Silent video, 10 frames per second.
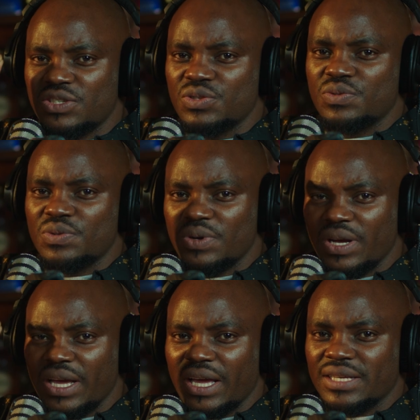do
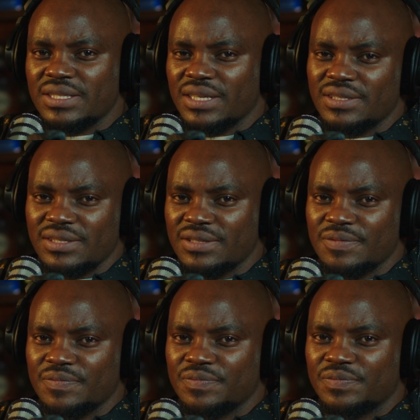exist.
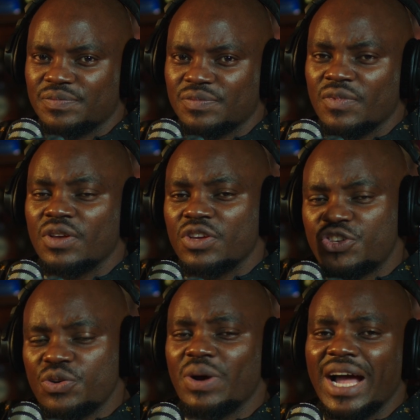
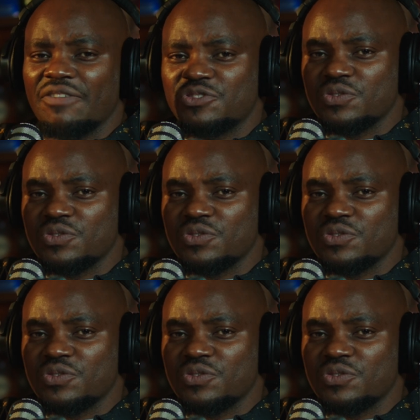You have